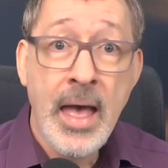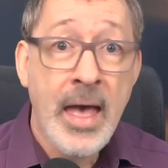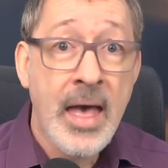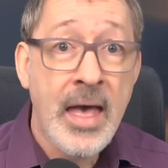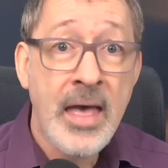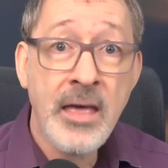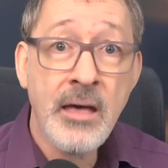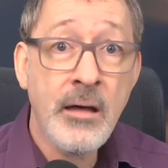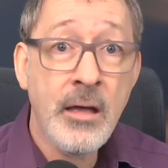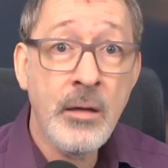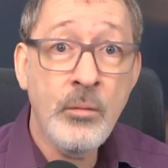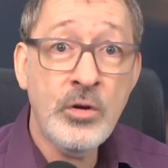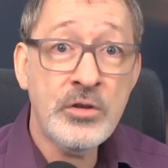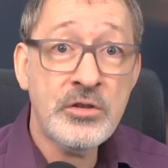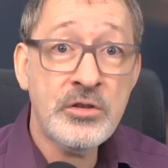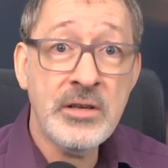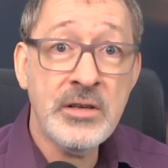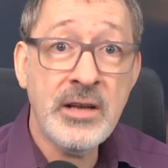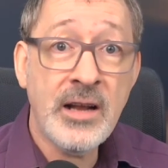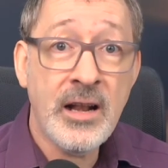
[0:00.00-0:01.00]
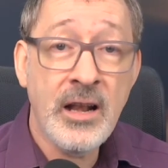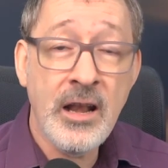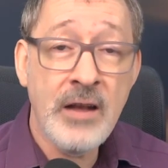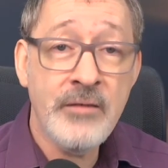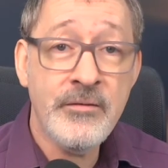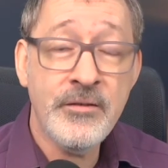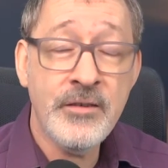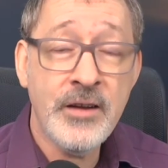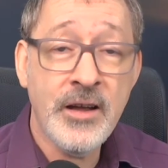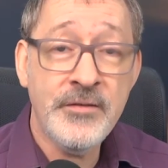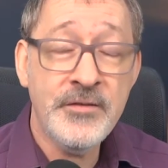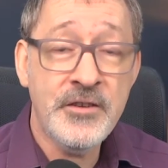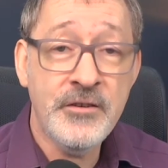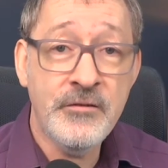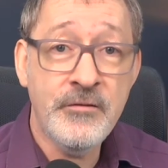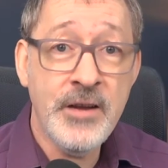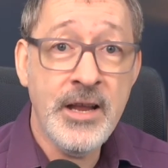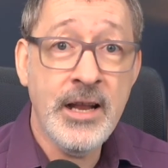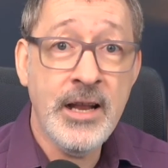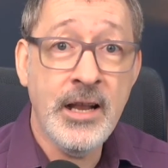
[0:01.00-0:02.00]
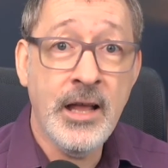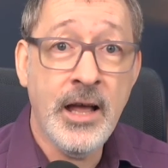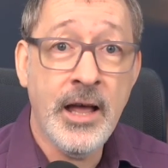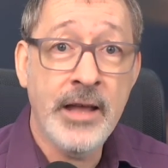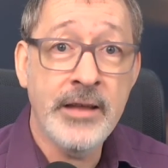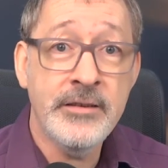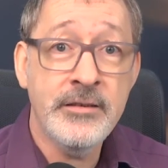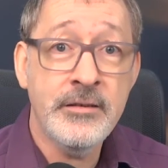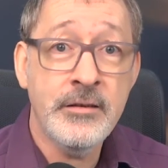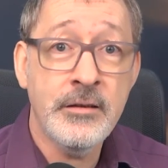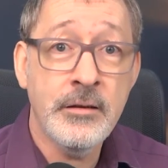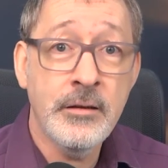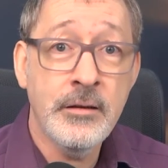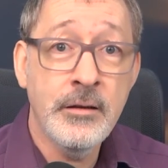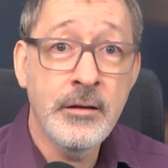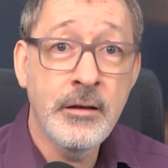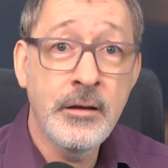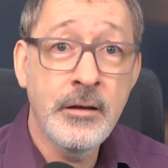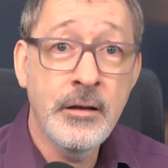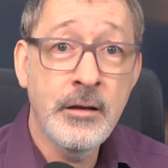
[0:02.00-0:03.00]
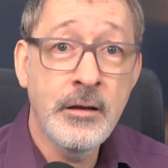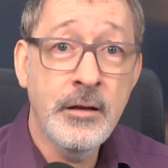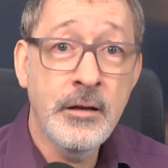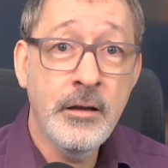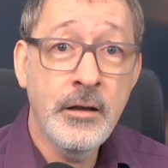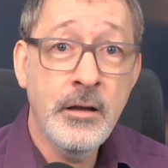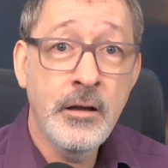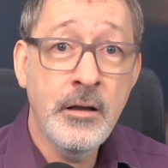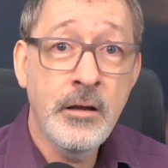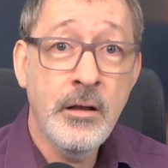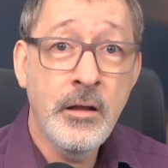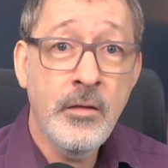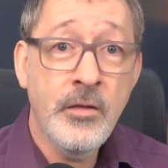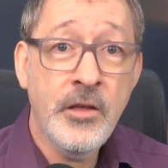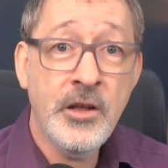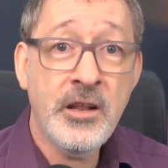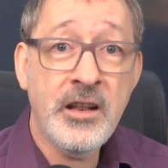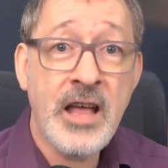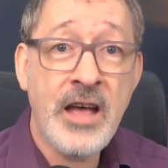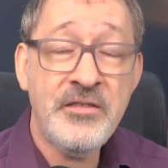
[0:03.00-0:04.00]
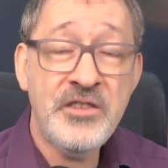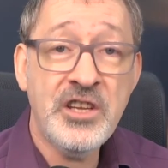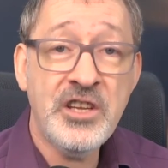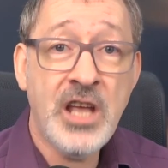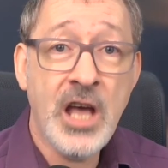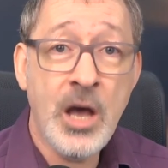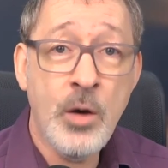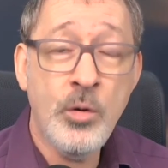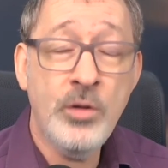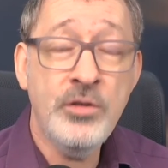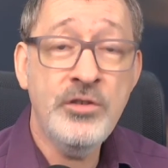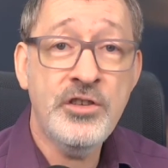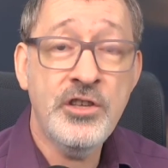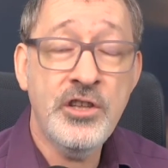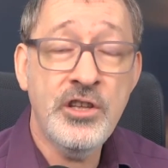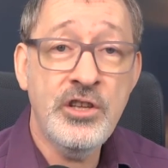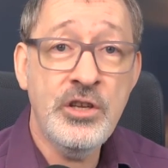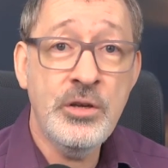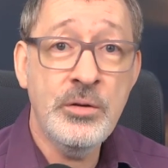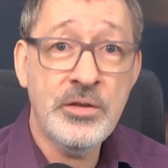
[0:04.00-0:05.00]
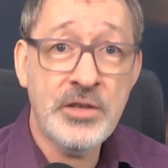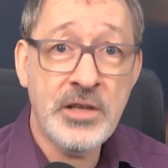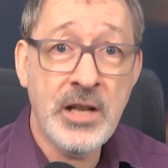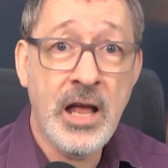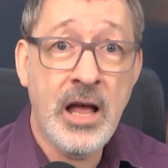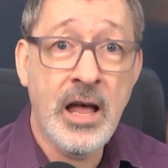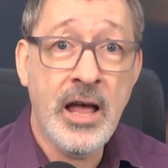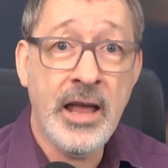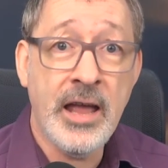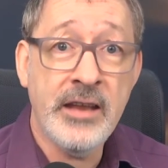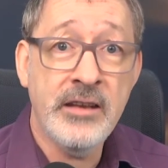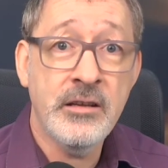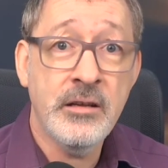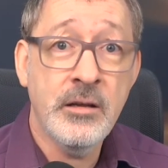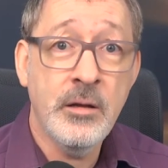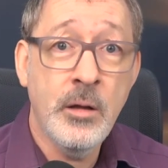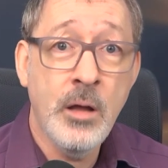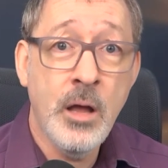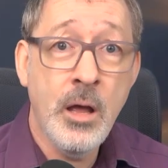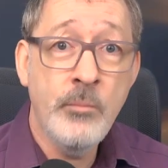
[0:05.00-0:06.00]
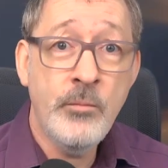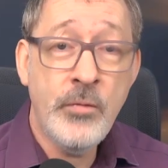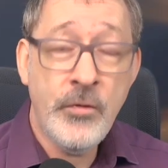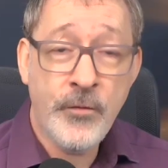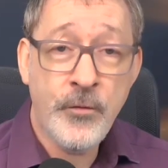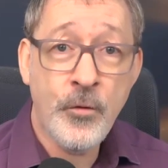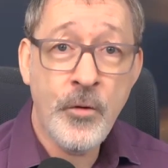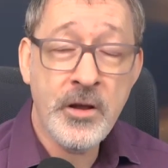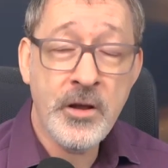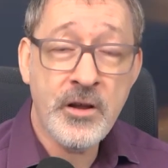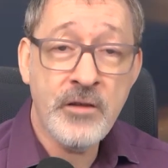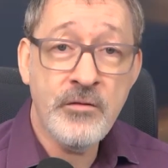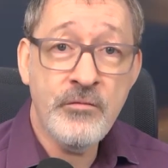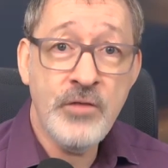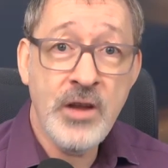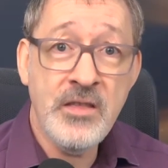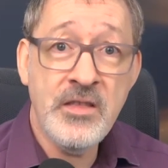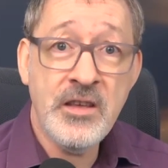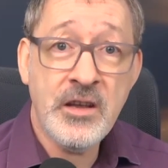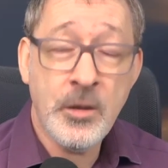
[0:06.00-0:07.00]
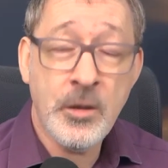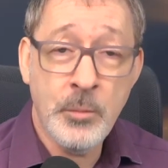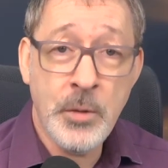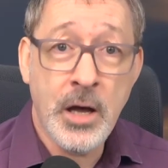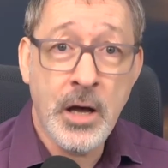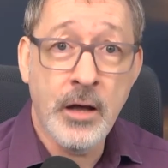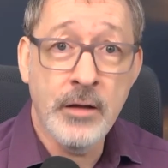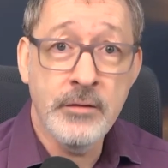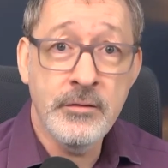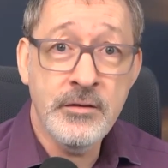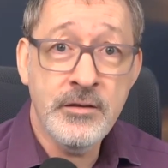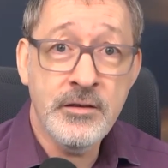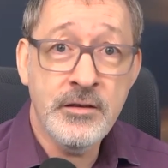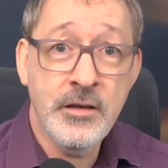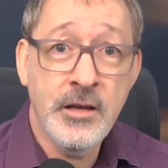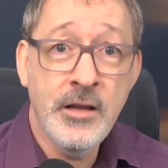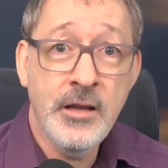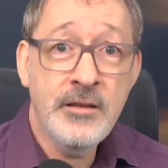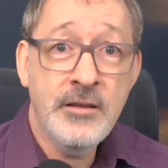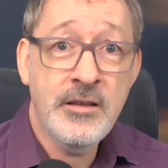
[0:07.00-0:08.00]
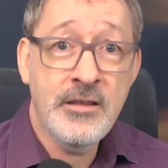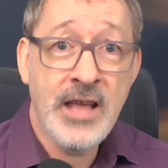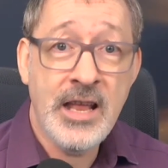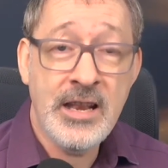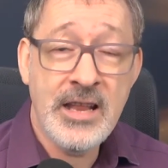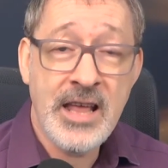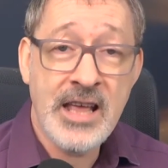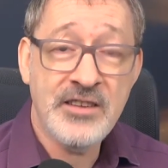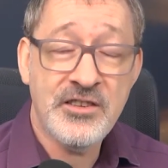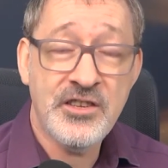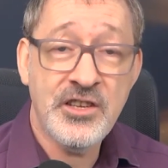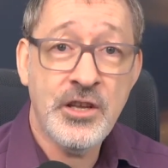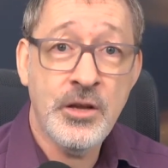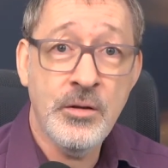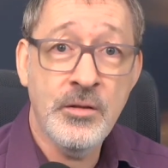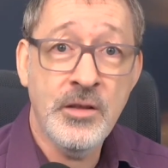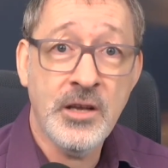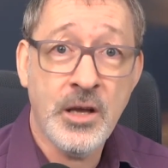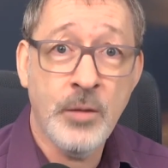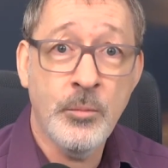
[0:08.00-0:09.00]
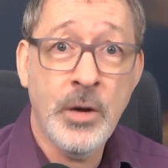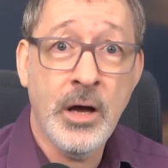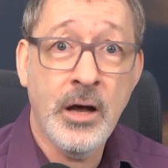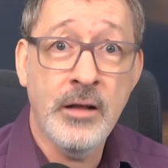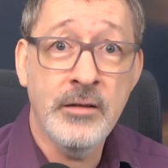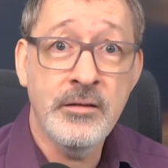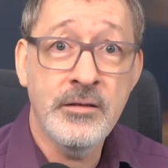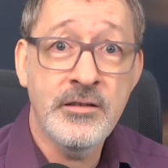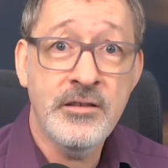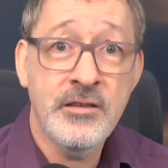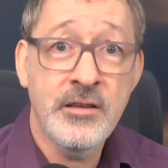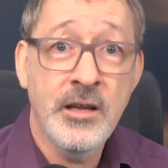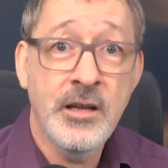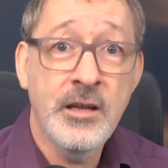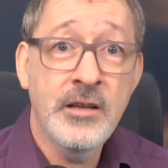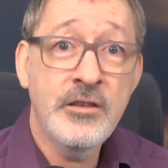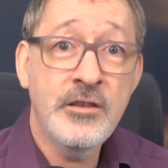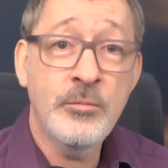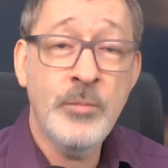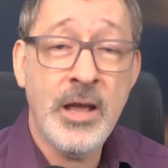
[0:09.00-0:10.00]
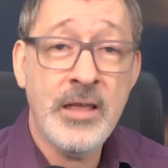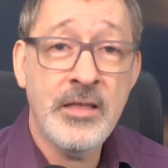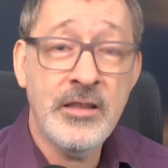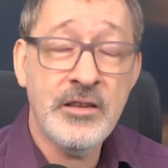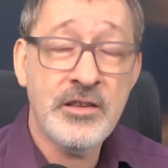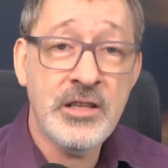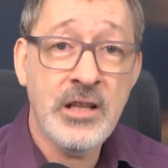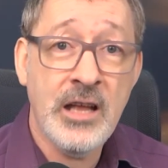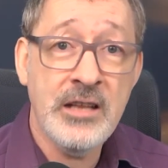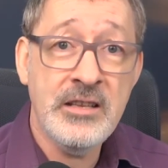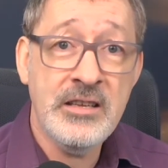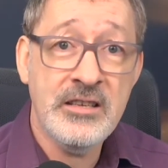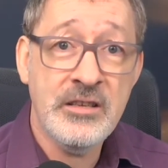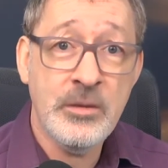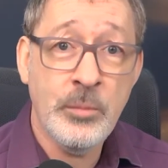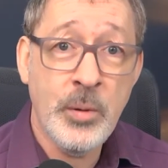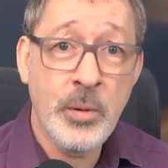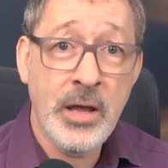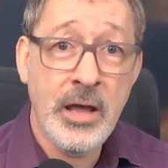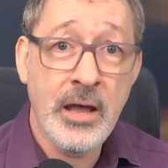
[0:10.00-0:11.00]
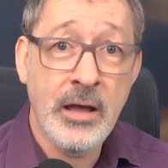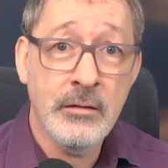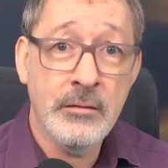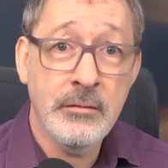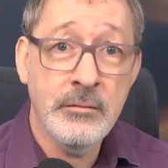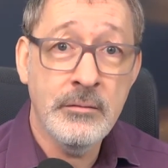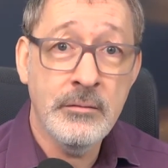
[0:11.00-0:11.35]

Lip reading: AI wasn't clever enough to realize that I'd have to go onto the new slide before it could read the commands to then execute the commands to make the slide disappear.